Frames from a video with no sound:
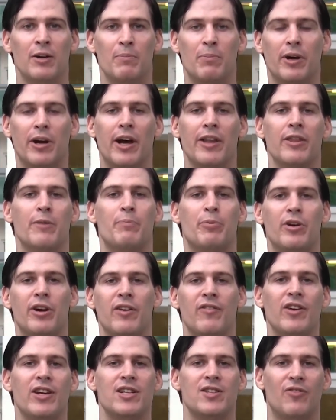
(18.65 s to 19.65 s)
But on the
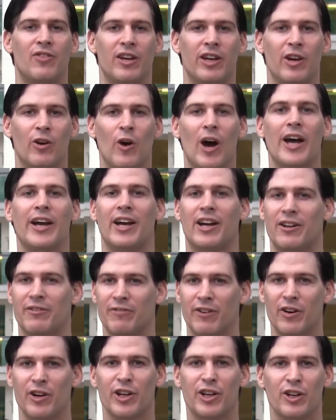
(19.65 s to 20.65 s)
previous video, I got a
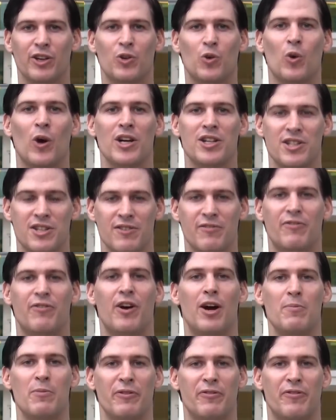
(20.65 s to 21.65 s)
very good question
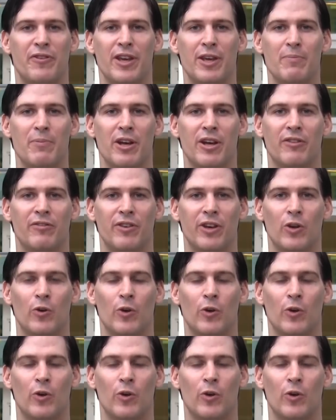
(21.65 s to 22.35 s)
from a female